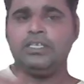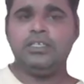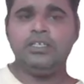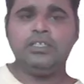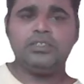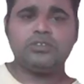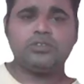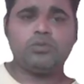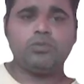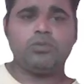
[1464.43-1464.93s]

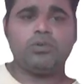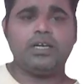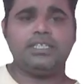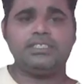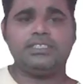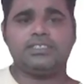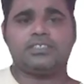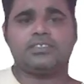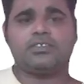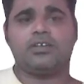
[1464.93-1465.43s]
So why it
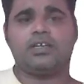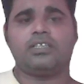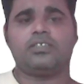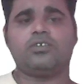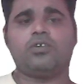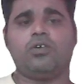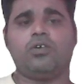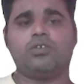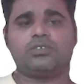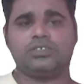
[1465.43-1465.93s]
is called as the
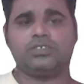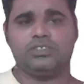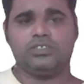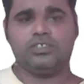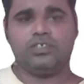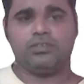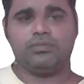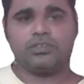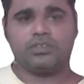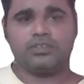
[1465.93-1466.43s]

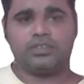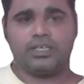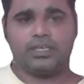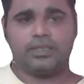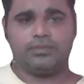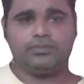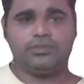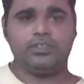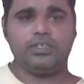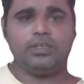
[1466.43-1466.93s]
oxygen, or the
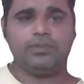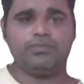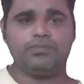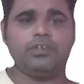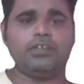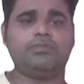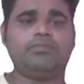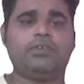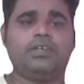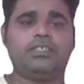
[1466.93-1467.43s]
F0,
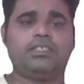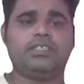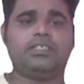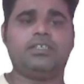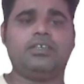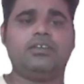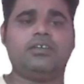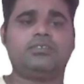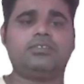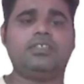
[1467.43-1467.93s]
F1
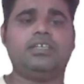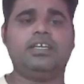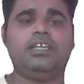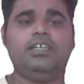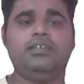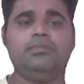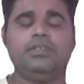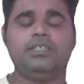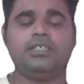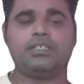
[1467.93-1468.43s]
particle, or the
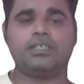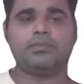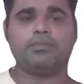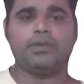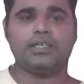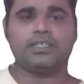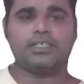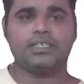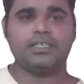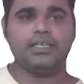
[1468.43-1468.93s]
elementary
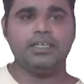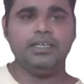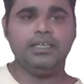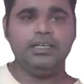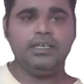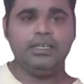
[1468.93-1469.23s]
particle?